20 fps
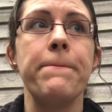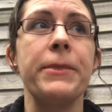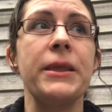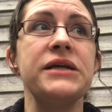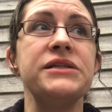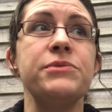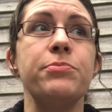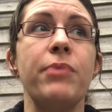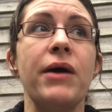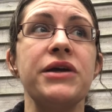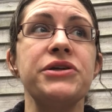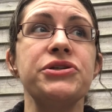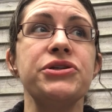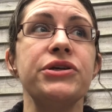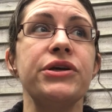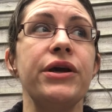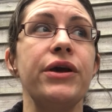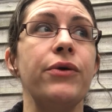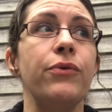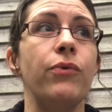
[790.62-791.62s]

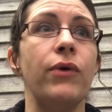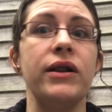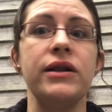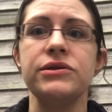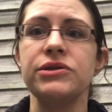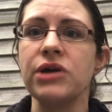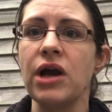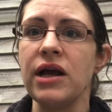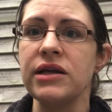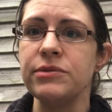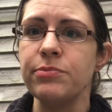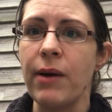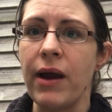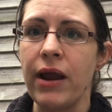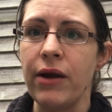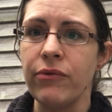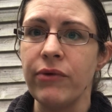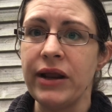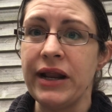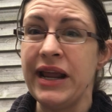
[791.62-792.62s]
especially when it's caused by
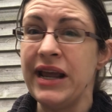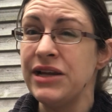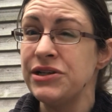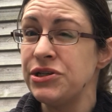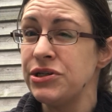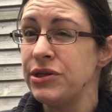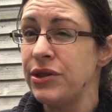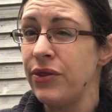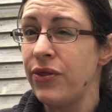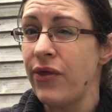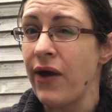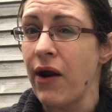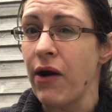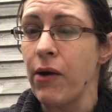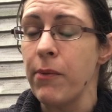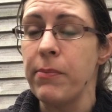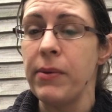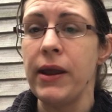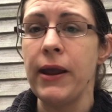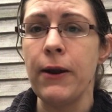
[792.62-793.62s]
a radiation
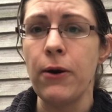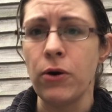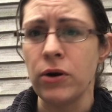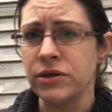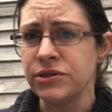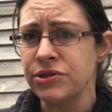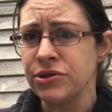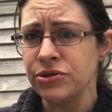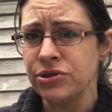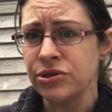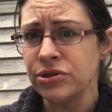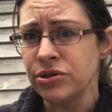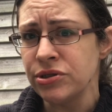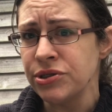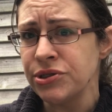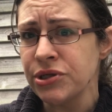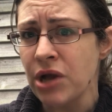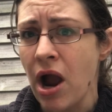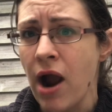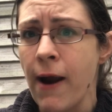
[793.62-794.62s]
therapy or a surgical
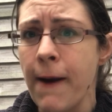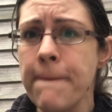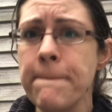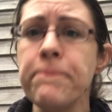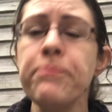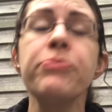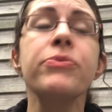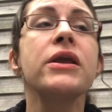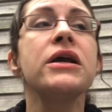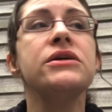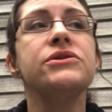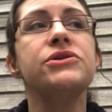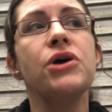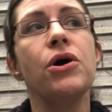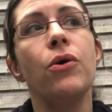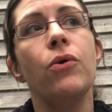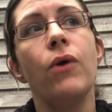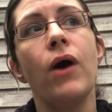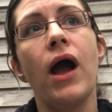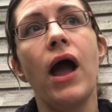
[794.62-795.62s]
scar.
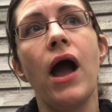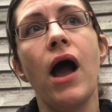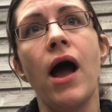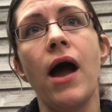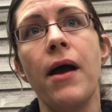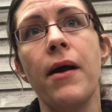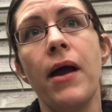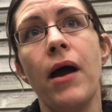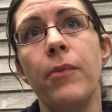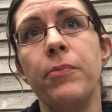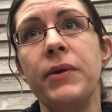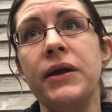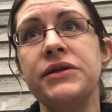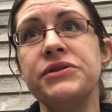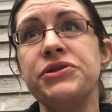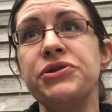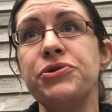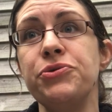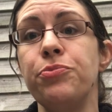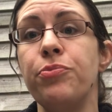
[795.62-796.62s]
So helping
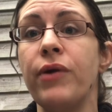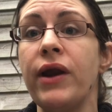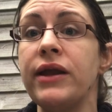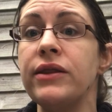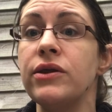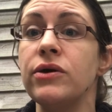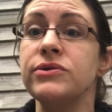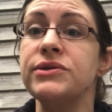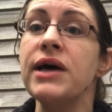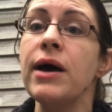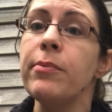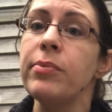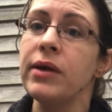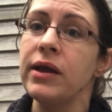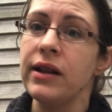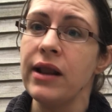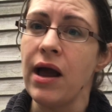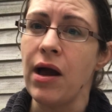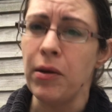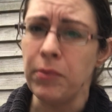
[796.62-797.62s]
to break those up
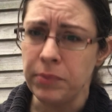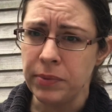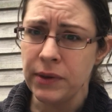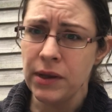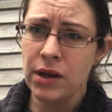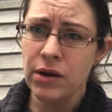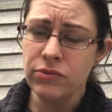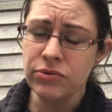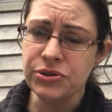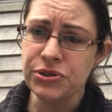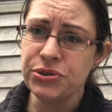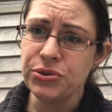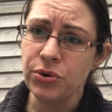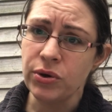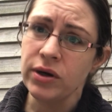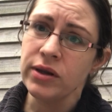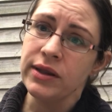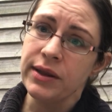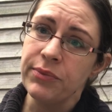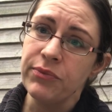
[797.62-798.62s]
can help
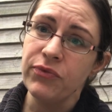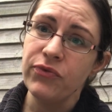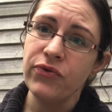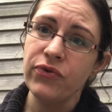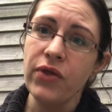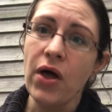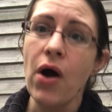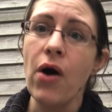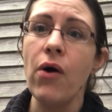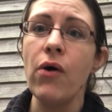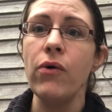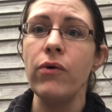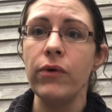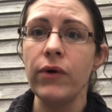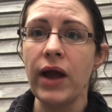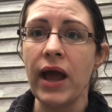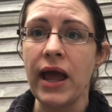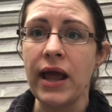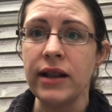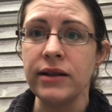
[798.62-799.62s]
restore lymph flow
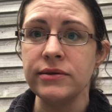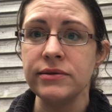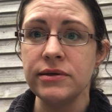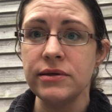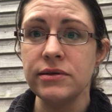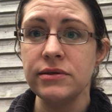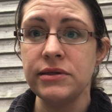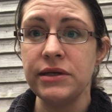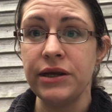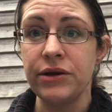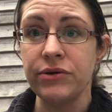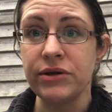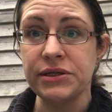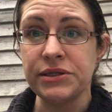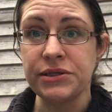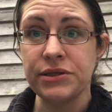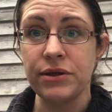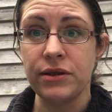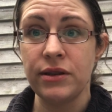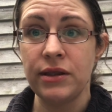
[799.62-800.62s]
and decrease
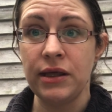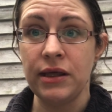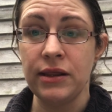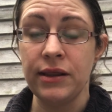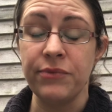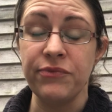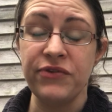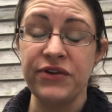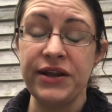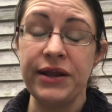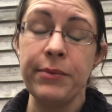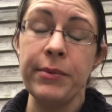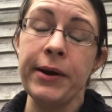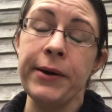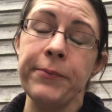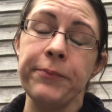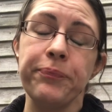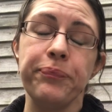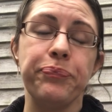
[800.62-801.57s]
the lymphedema.